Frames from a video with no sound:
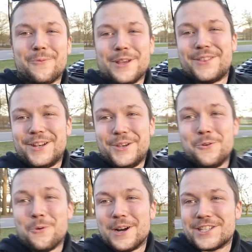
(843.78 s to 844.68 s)
it with the
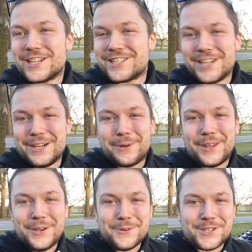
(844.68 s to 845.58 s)
new 1JZ,
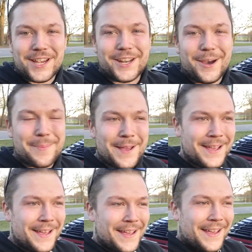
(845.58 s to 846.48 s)
with the new setup.
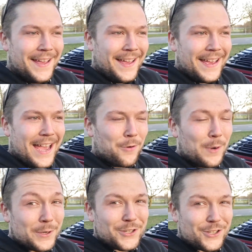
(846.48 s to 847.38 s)
And
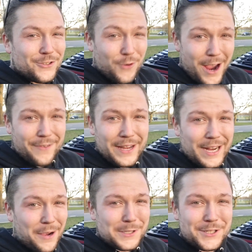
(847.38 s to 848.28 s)
we were just
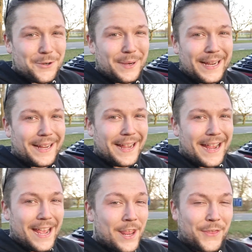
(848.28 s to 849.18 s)
driving, I wasn't doing
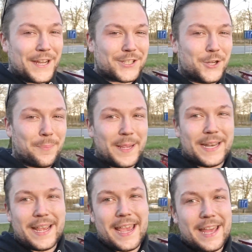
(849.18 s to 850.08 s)
anything
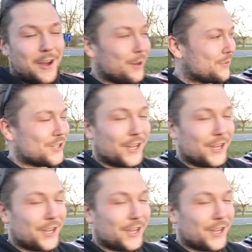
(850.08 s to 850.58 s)
stupid, and all of a